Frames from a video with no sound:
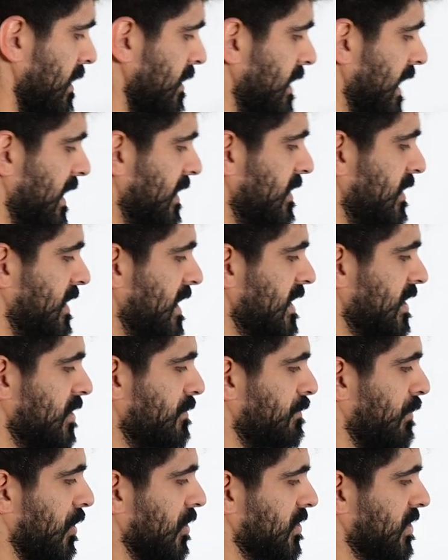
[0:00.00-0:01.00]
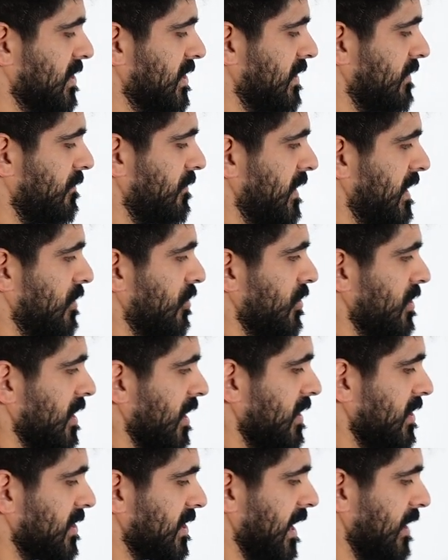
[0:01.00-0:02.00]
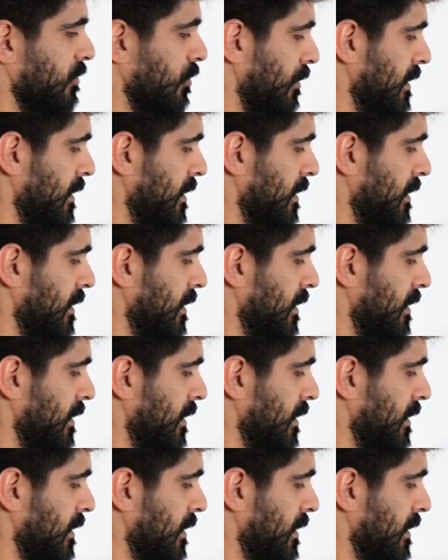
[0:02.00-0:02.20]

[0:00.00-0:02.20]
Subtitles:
Then this positive thing on the other side will